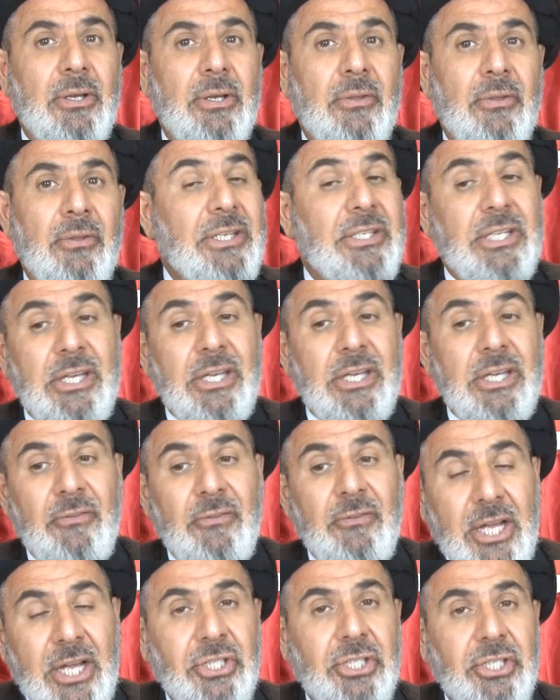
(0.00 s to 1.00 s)
the
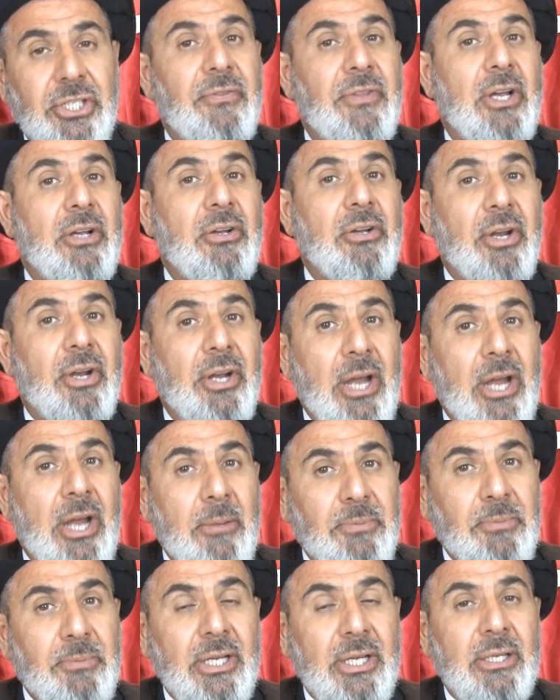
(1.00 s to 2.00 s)
deviation, the
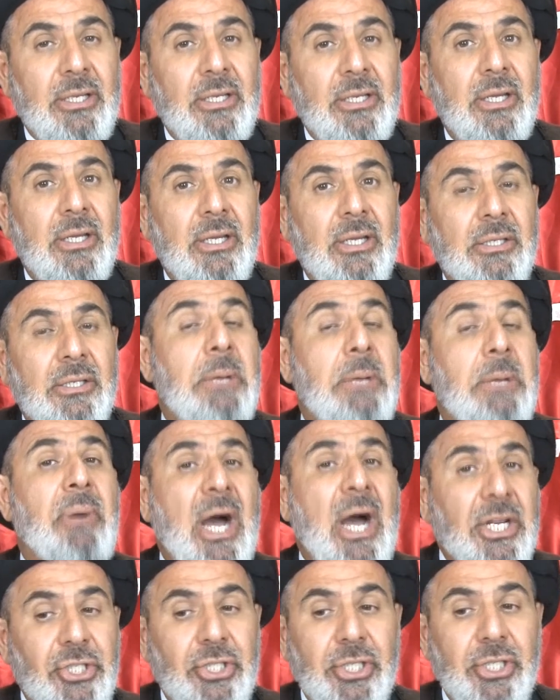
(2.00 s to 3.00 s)
corruption,
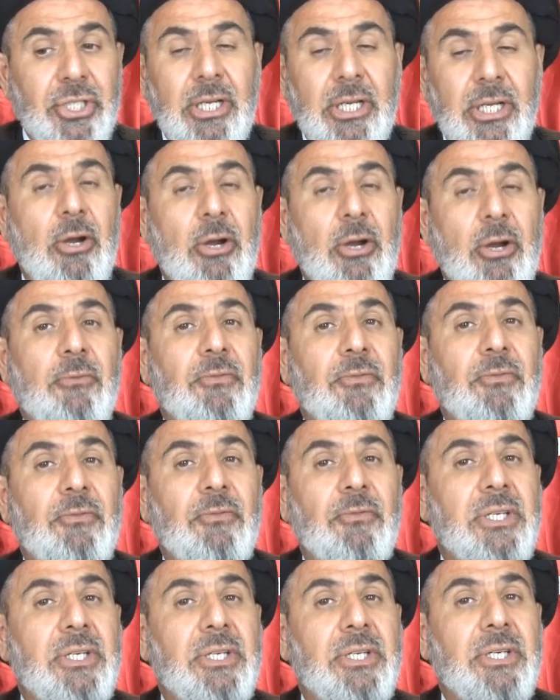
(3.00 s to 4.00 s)
debauchery of his
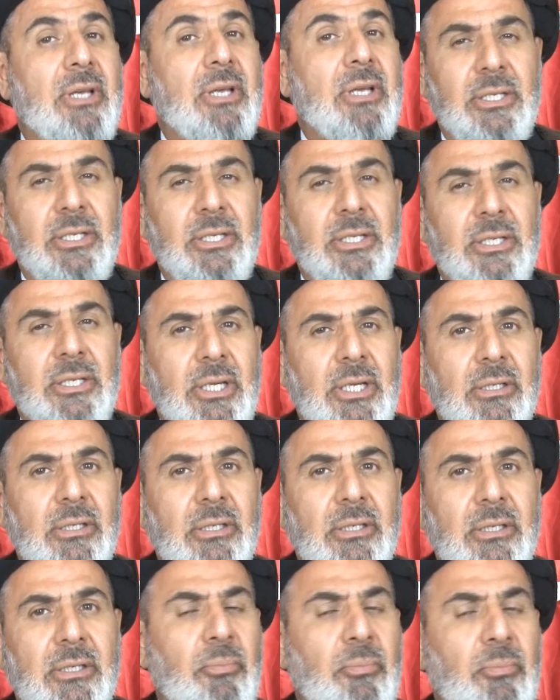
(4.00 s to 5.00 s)
son Yazid.
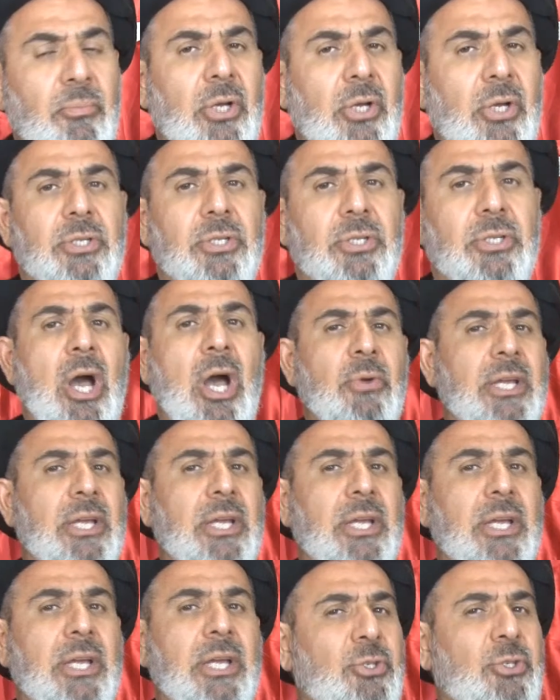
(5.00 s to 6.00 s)
Because Muawiyah is
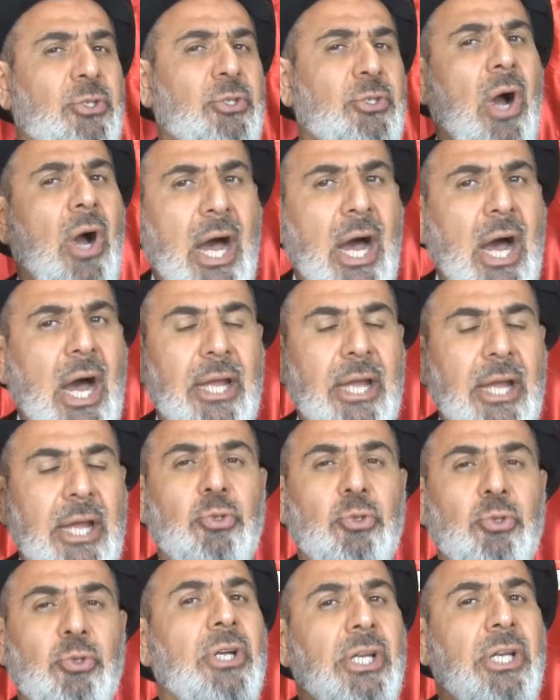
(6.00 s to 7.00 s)
too high, too
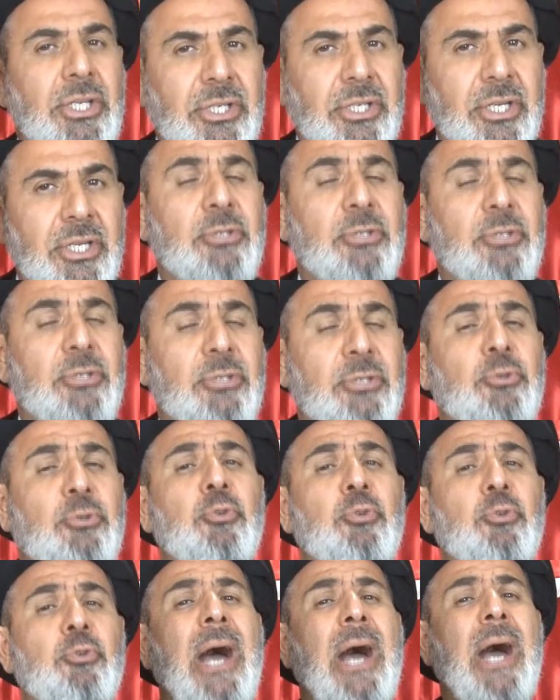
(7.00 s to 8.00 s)
religious, too
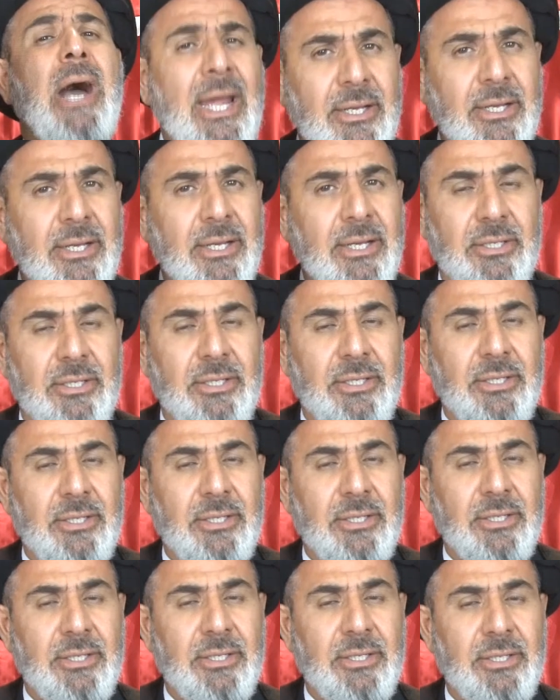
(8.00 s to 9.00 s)
pious
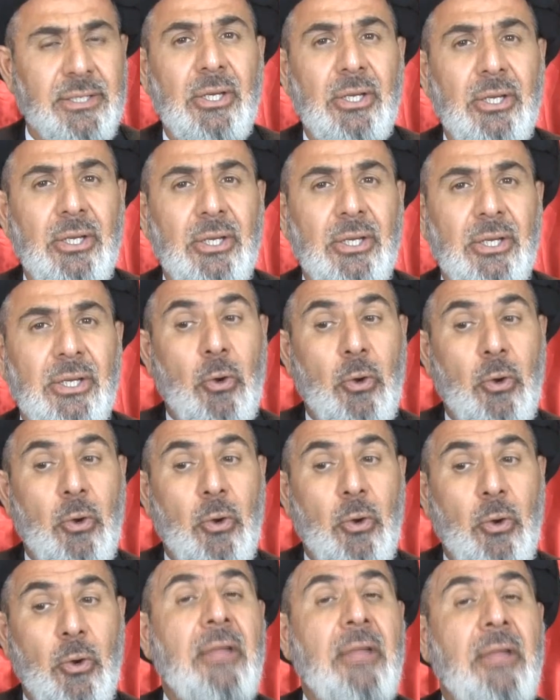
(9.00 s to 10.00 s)
to know this
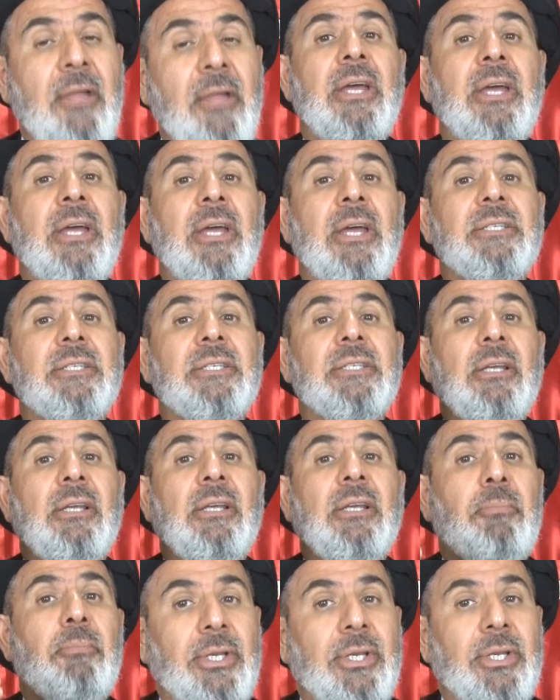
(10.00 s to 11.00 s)
and then still
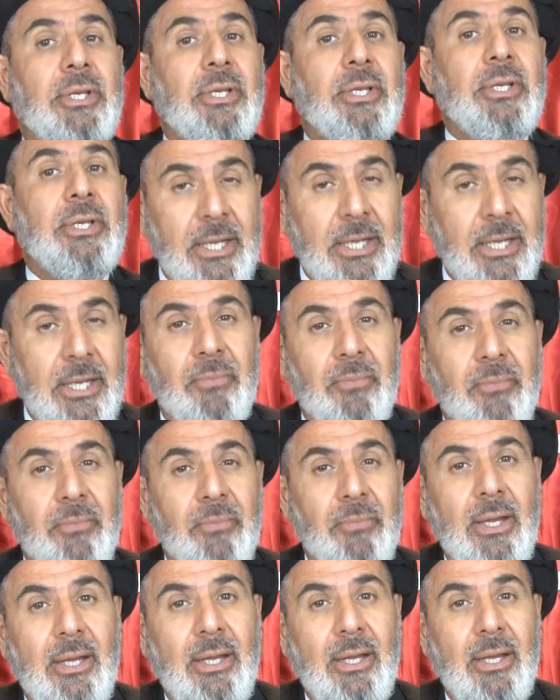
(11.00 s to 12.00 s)
appoint him
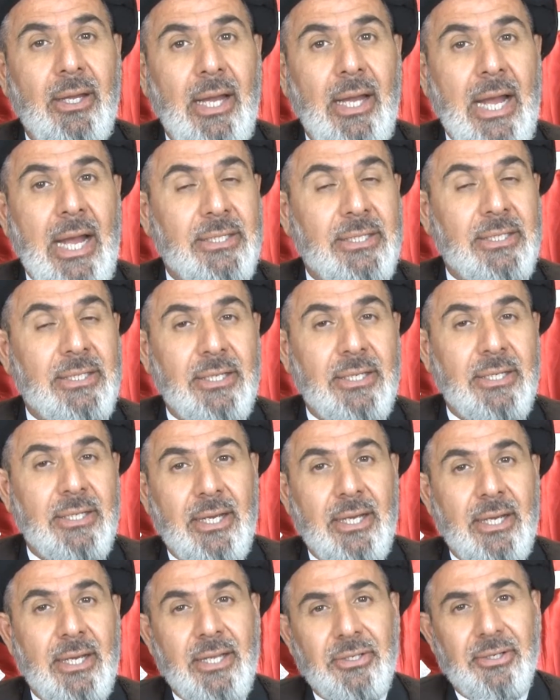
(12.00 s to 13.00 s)
as his
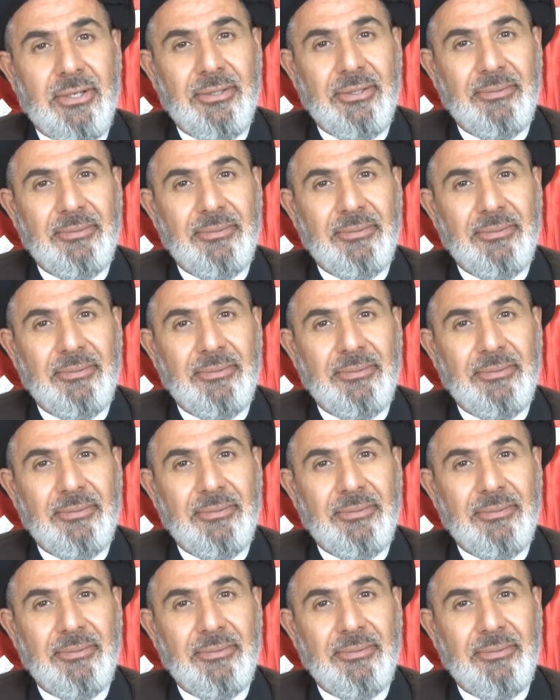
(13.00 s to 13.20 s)
successor.